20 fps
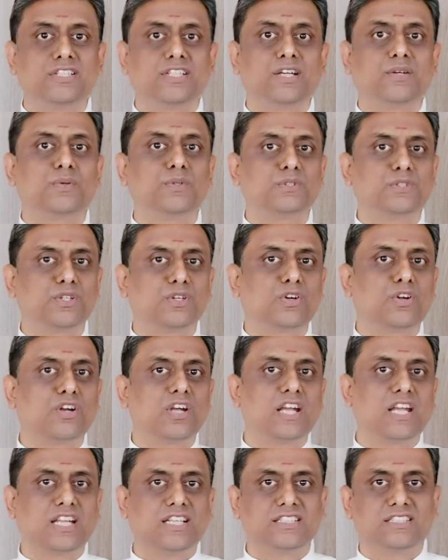That was the
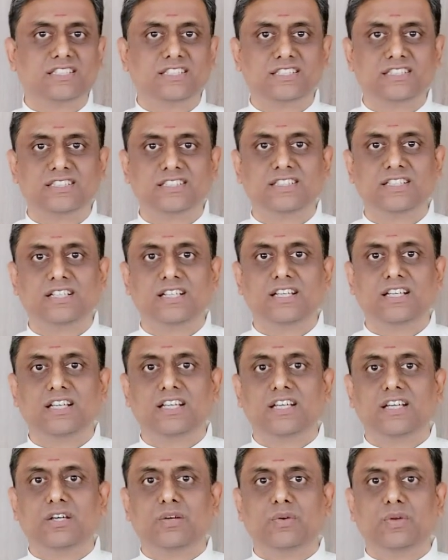context.
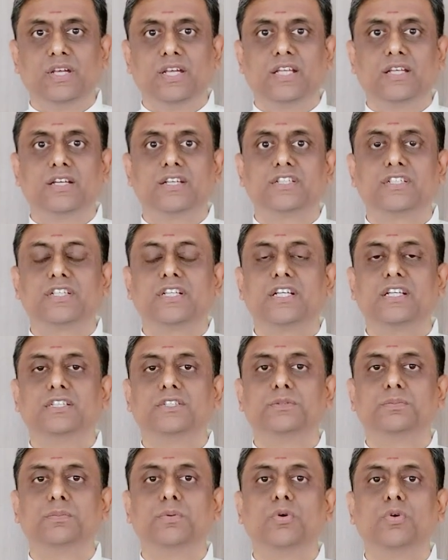When Krishna
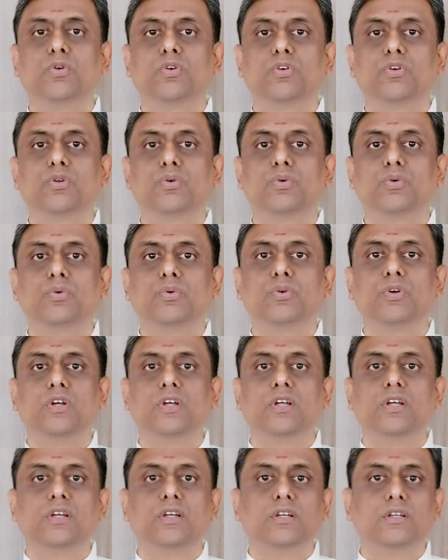spoke to
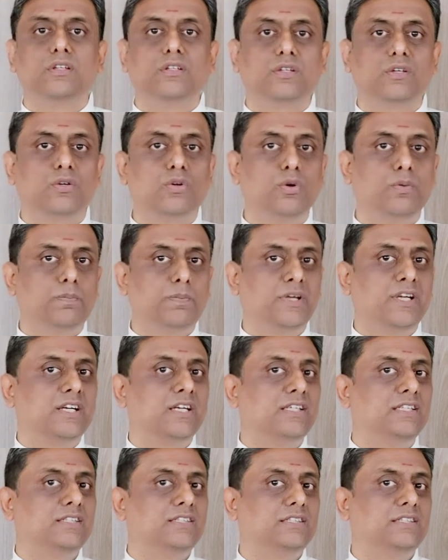the
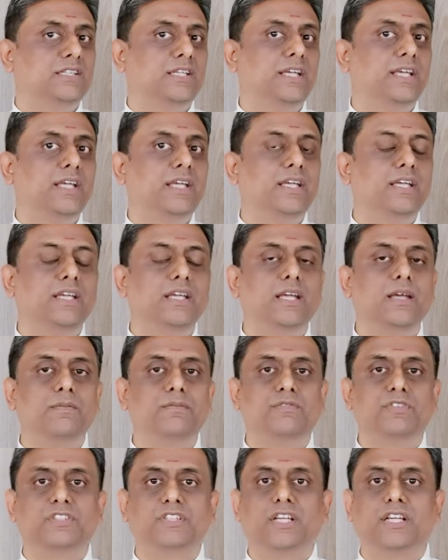Gopikas, he
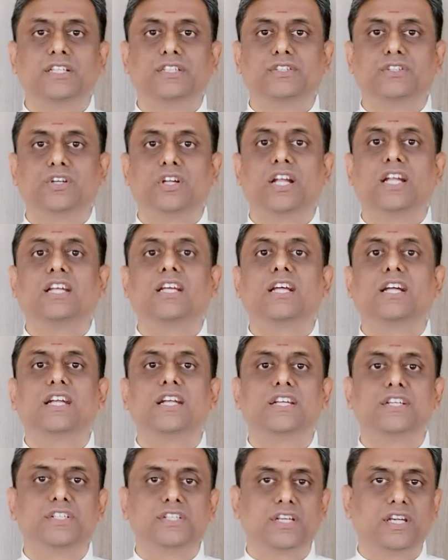emphasized on
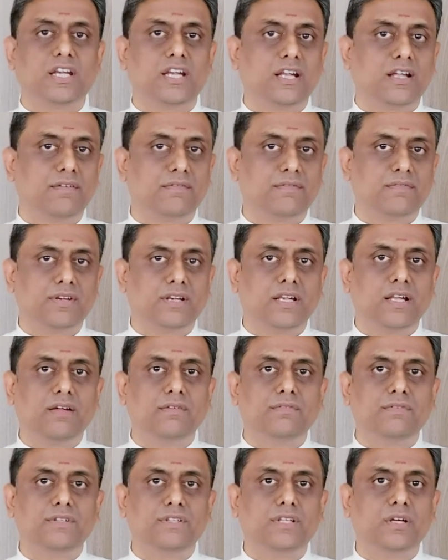unconditional love,
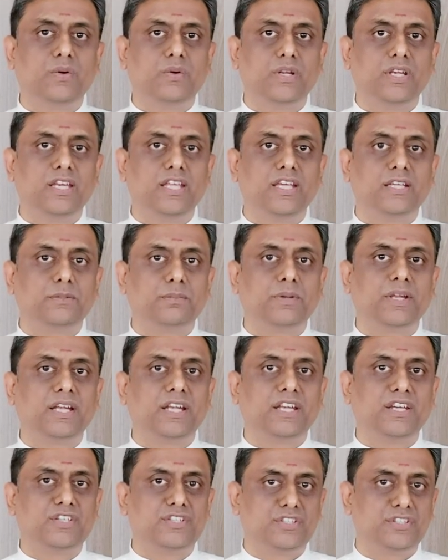love without any
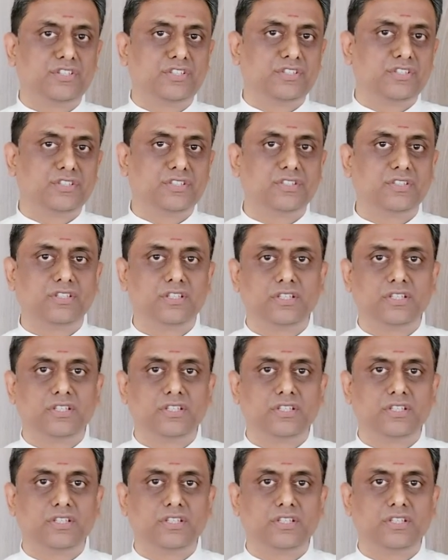expectations,